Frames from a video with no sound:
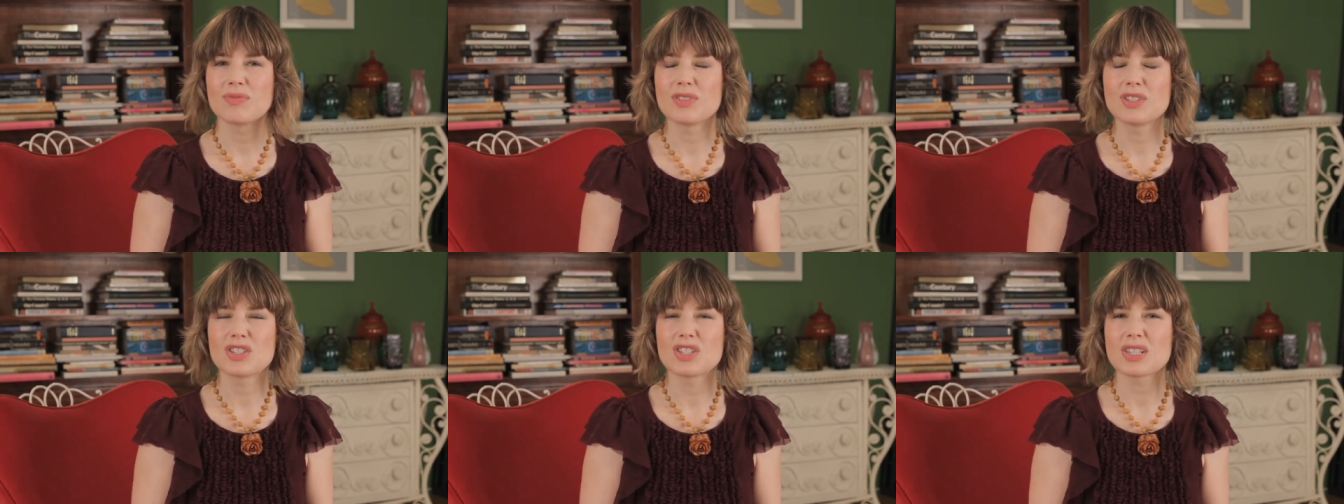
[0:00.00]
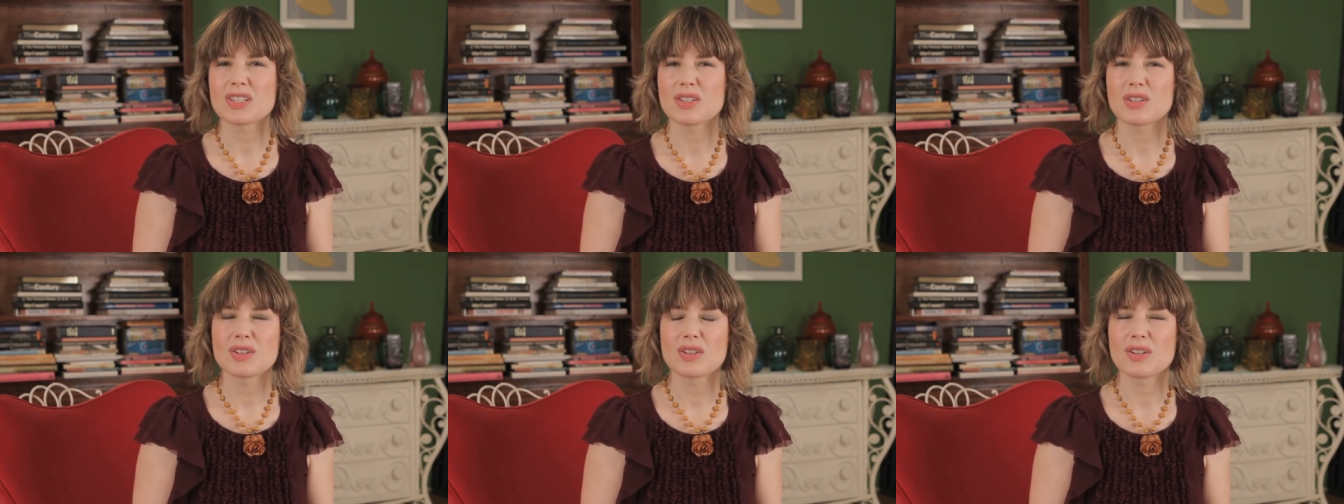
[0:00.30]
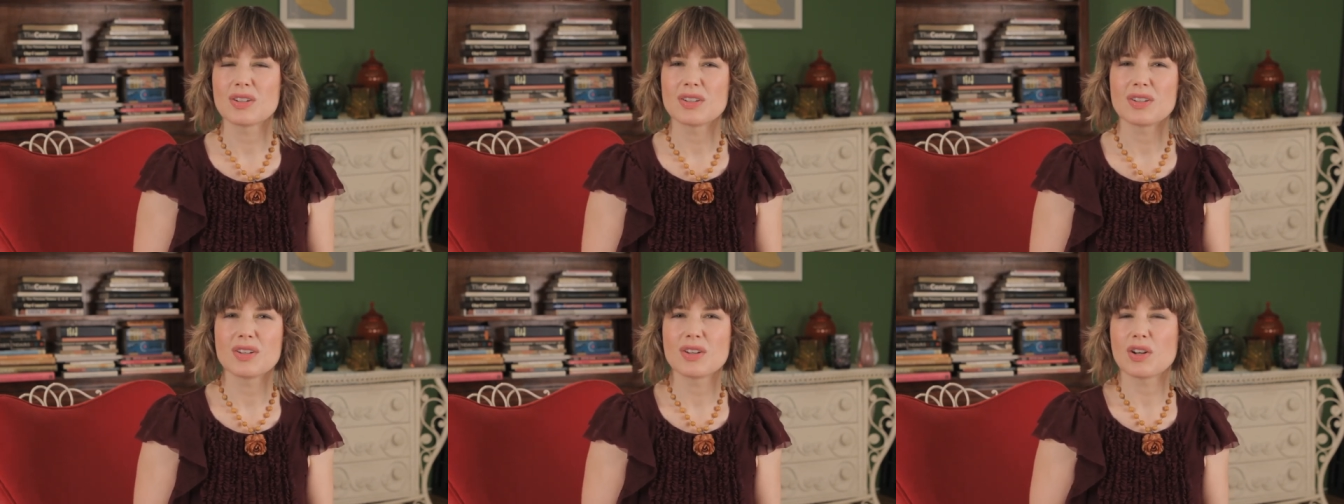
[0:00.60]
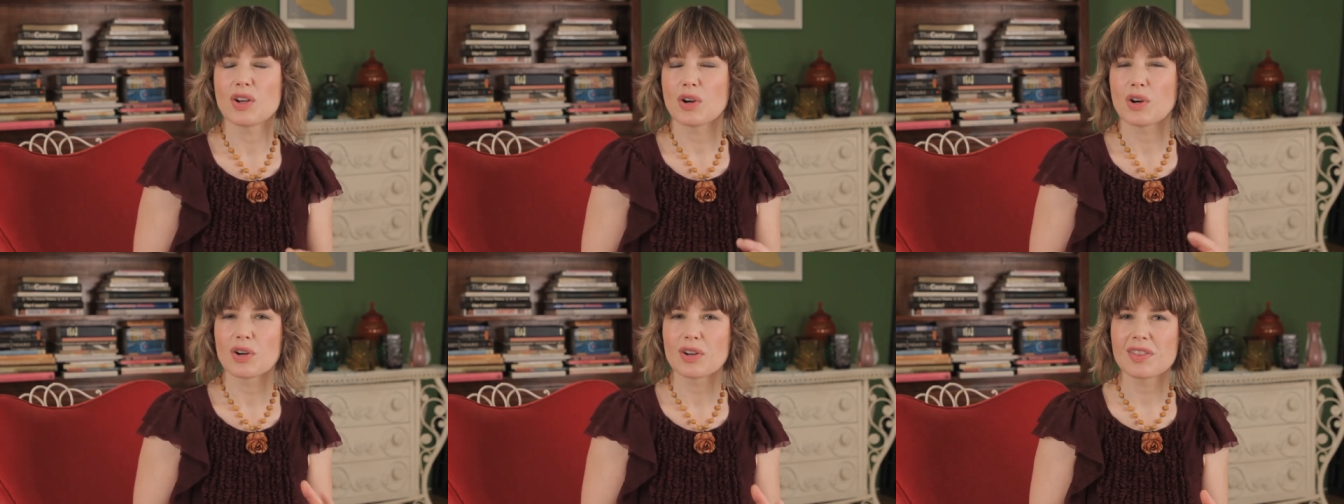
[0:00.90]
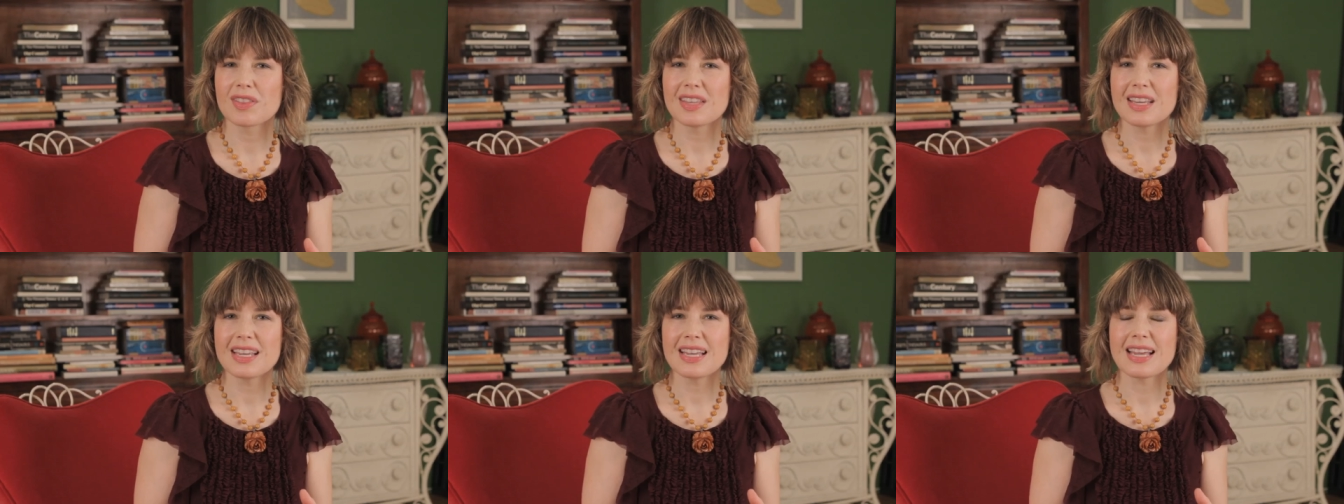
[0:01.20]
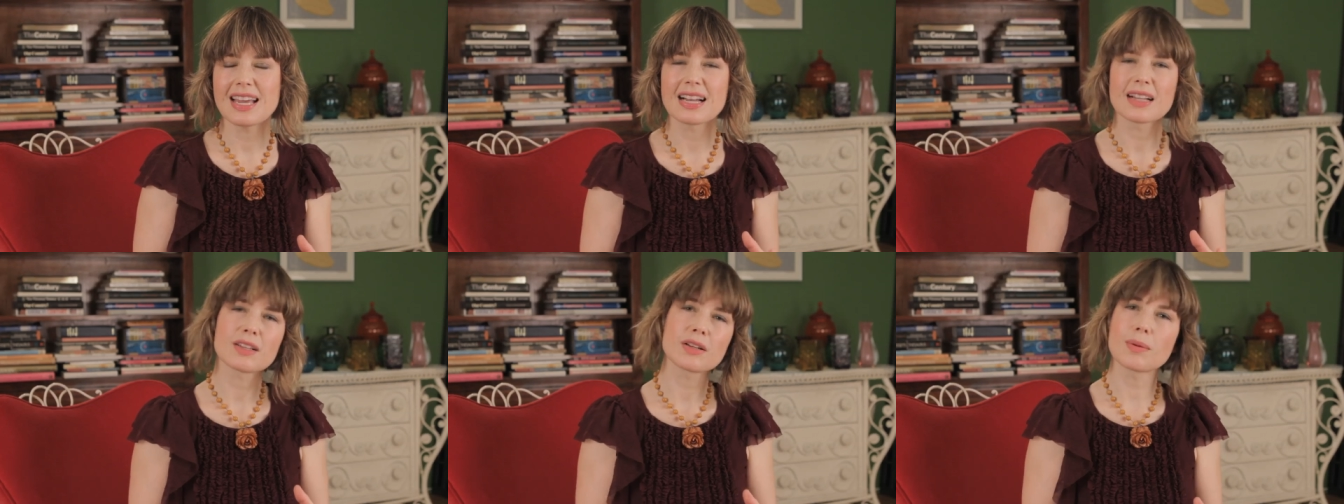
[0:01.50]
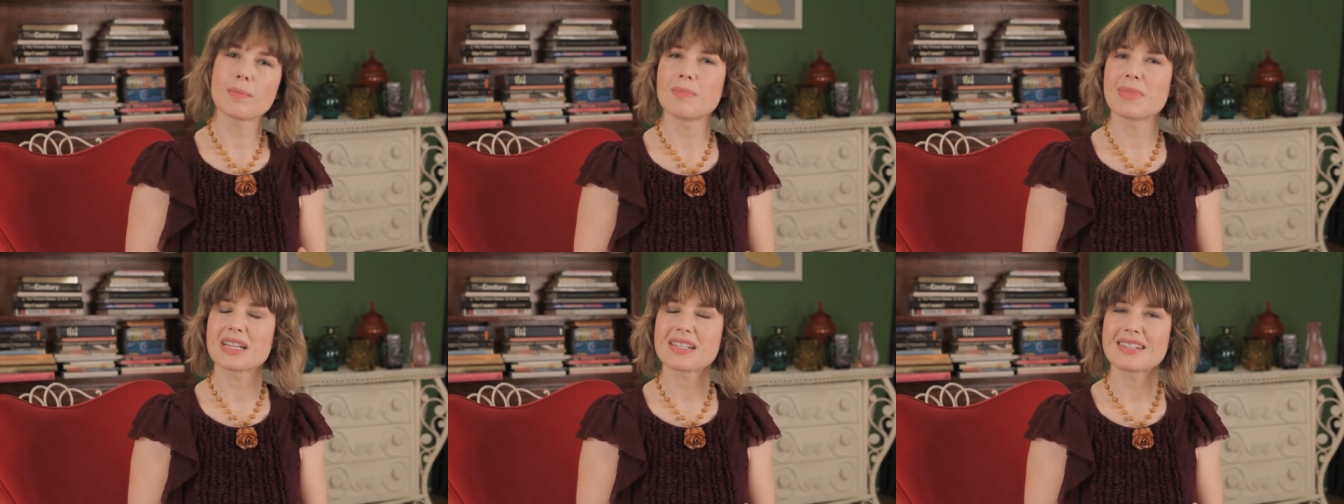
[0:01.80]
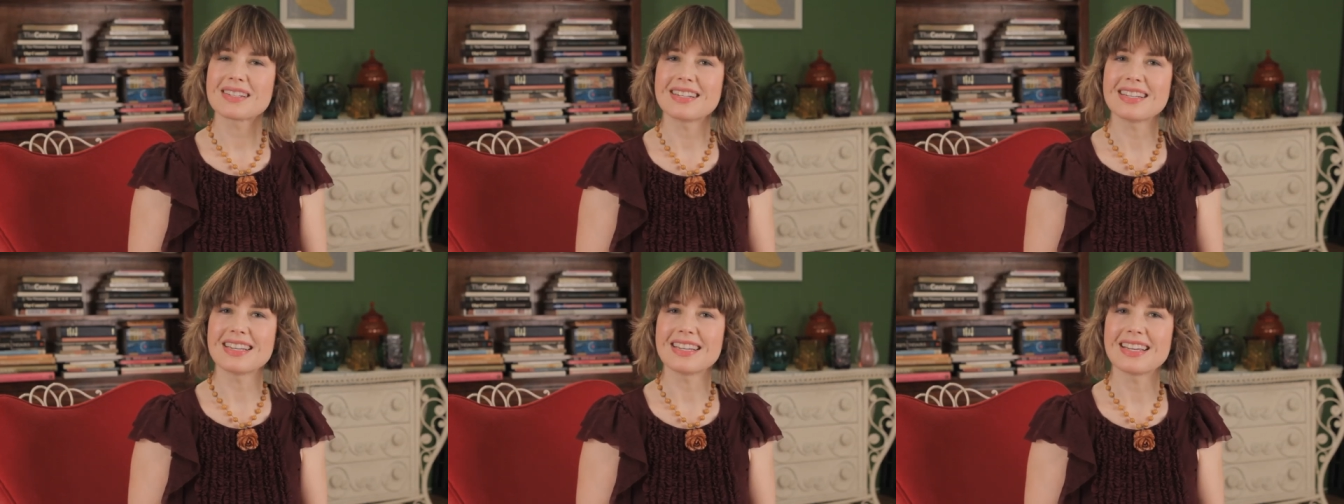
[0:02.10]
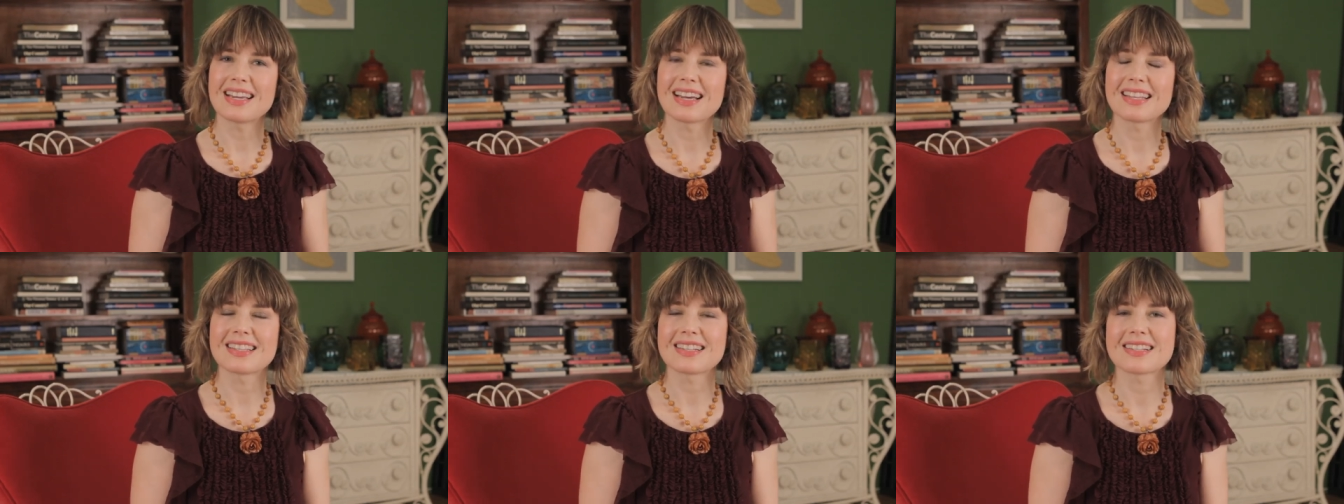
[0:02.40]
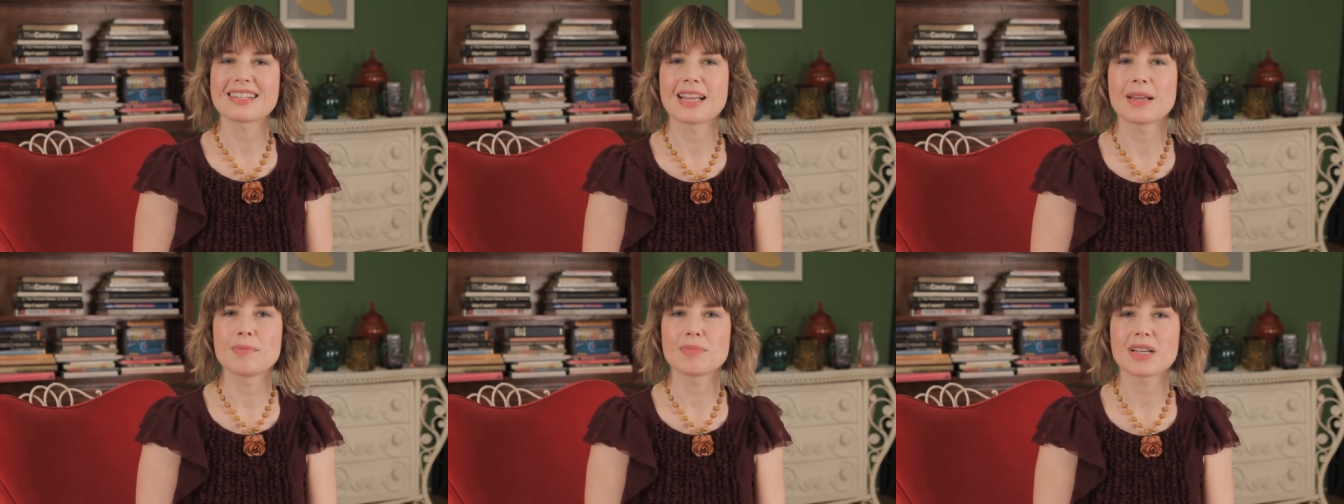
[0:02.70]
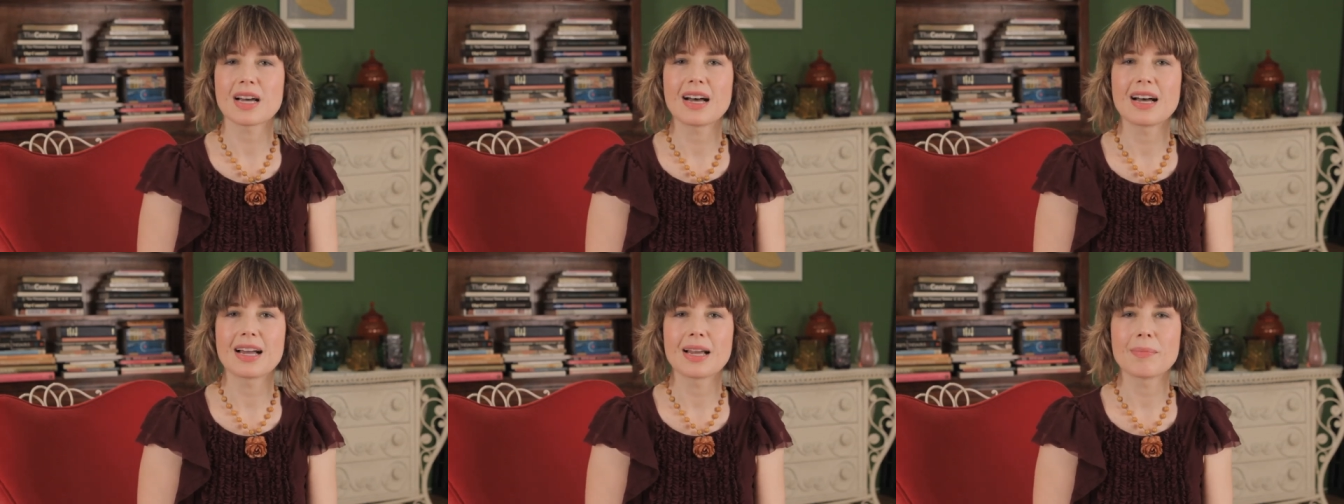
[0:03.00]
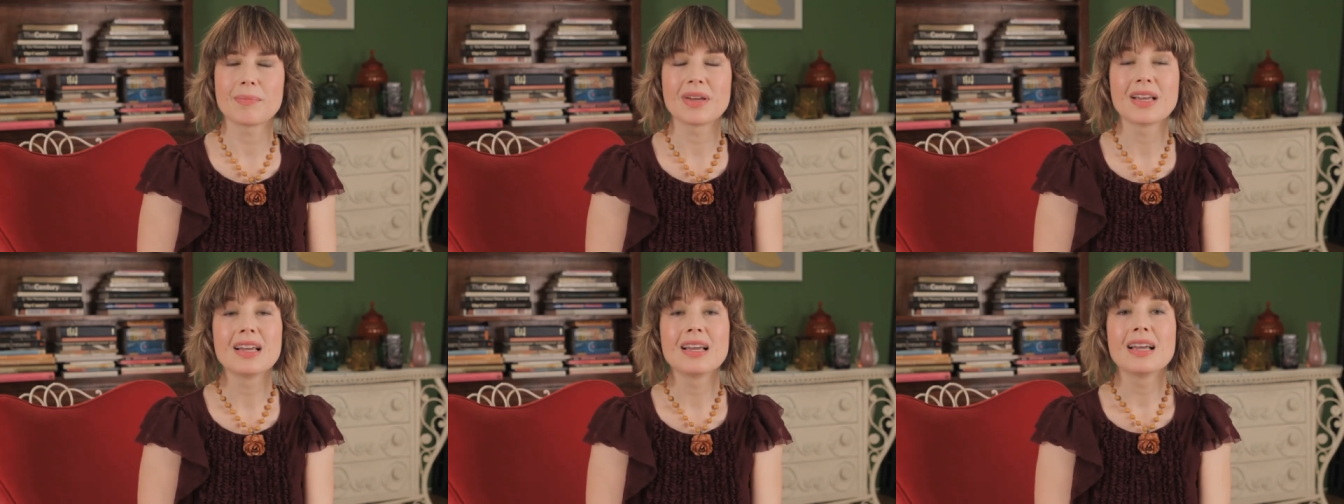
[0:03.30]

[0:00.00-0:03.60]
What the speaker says: just earthy and a little musty at the same time.